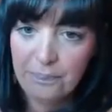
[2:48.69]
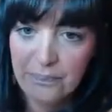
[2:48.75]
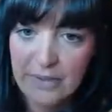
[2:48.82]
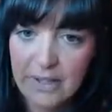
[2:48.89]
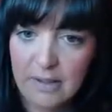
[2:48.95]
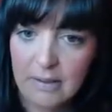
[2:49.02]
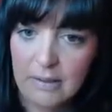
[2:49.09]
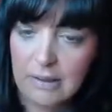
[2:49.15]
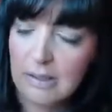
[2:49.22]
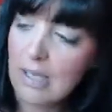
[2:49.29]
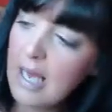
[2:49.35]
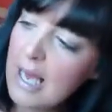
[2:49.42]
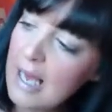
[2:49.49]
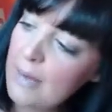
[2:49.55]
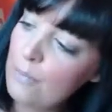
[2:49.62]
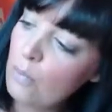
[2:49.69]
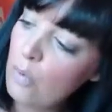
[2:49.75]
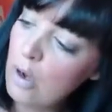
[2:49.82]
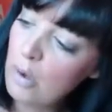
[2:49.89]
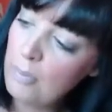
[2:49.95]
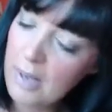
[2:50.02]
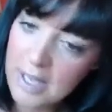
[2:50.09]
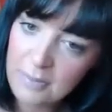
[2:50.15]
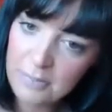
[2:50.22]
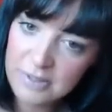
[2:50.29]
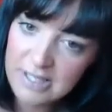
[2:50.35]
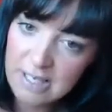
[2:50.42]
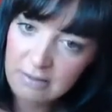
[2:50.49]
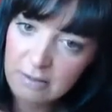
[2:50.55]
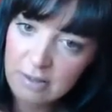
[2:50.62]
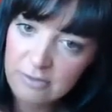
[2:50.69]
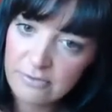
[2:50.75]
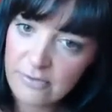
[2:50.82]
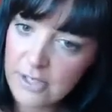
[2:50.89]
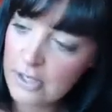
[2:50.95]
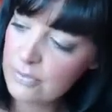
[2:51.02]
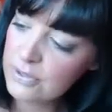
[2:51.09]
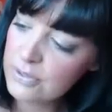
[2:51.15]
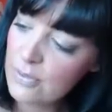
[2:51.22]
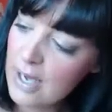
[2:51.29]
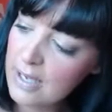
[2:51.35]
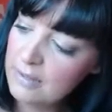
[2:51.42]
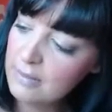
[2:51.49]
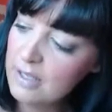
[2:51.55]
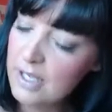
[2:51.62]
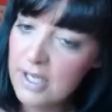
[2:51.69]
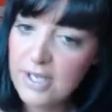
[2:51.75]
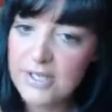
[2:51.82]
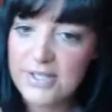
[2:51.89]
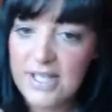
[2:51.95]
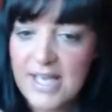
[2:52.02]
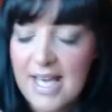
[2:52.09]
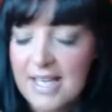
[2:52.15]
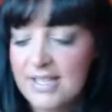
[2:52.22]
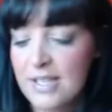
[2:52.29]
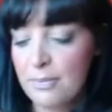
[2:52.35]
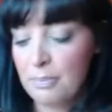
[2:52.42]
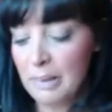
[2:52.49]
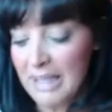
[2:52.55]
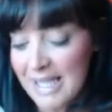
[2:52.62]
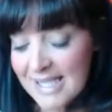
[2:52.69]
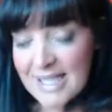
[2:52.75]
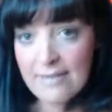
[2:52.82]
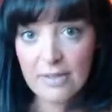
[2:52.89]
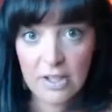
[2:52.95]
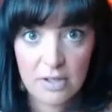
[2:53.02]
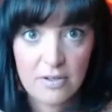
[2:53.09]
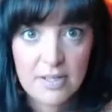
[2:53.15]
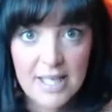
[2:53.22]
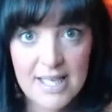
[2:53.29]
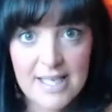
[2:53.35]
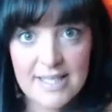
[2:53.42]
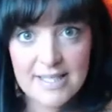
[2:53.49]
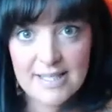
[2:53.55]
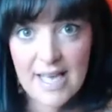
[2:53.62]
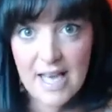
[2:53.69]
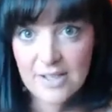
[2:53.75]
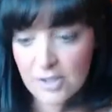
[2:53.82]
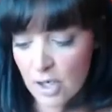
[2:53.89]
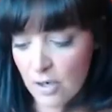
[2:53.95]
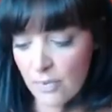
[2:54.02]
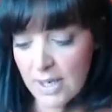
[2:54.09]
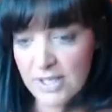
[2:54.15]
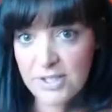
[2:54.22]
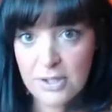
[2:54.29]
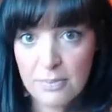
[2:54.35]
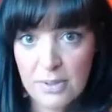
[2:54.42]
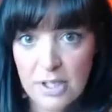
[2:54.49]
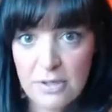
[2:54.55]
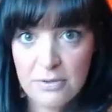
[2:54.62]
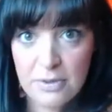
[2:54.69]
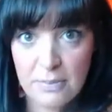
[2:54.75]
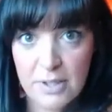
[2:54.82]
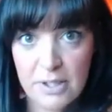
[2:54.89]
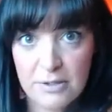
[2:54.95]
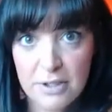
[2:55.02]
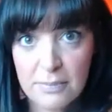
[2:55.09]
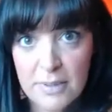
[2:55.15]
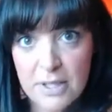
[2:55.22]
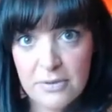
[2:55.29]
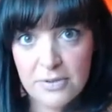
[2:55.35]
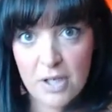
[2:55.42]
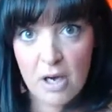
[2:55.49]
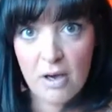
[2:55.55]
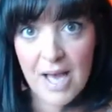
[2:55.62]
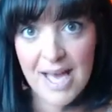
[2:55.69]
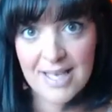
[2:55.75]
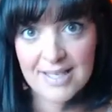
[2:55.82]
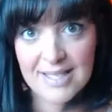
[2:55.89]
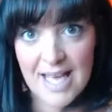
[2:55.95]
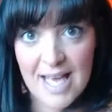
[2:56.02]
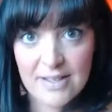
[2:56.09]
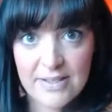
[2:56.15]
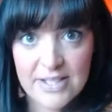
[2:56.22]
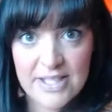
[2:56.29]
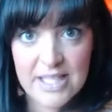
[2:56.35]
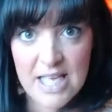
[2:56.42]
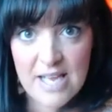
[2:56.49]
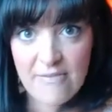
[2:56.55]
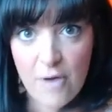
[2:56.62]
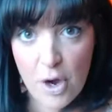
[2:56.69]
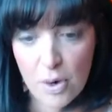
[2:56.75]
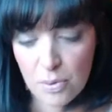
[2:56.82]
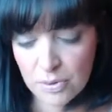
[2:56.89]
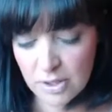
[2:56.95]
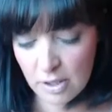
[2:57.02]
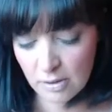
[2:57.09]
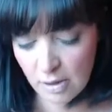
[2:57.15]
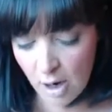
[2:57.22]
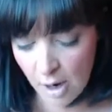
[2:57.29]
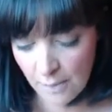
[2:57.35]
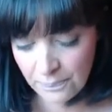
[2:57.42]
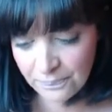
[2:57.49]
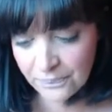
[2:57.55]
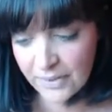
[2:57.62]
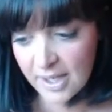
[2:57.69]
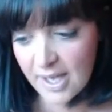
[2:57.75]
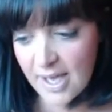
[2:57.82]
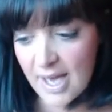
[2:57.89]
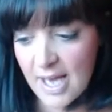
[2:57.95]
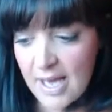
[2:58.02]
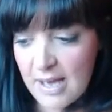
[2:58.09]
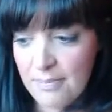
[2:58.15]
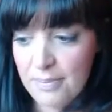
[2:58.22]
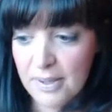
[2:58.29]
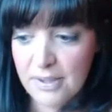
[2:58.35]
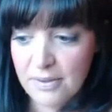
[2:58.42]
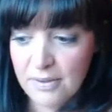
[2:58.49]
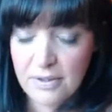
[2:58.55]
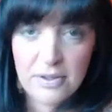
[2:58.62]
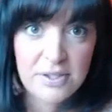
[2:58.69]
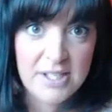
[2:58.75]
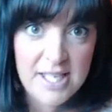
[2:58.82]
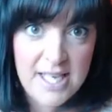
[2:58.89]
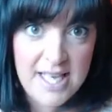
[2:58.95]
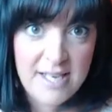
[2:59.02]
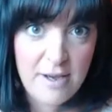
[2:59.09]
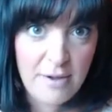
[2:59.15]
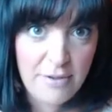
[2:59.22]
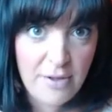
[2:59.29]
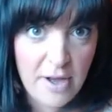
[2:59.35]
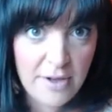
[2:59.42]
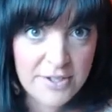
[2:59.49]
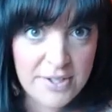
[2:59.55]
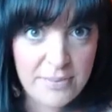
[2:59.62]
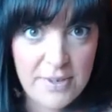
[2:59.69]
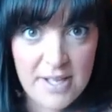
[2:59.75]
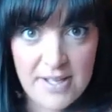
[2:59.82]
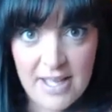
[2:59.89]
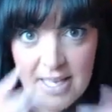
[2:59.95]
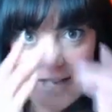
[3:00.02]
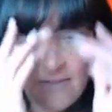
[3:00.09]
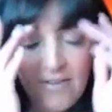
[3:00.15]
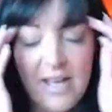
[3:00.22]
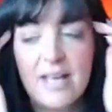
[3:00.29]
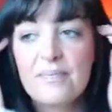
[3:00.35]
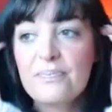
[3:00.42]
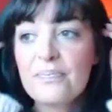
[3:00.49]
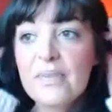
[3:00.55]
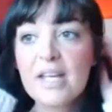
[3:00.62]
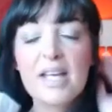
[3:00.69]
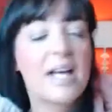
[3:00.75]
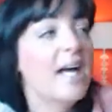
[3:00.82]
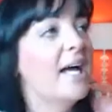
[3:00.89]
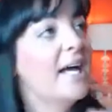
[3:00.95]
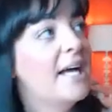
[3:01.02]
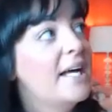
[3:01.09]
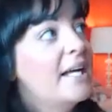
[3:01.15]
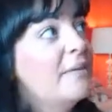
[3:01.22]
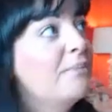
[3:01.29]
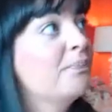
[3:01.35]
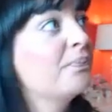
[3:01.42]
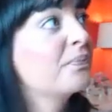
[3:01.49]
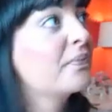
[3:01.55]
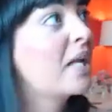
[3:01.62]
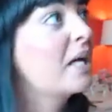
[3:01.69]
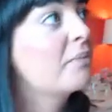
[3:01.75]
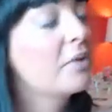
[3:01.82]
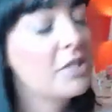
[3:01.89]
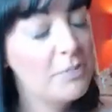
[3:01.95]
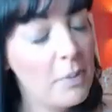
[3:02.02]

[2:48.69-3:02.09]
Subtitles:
Little wallpaper download for you as well. So yeah, so please have a look. It's as always www.slstevo.com. It'd be good to hear your thoughts on what you think of it. I'm going to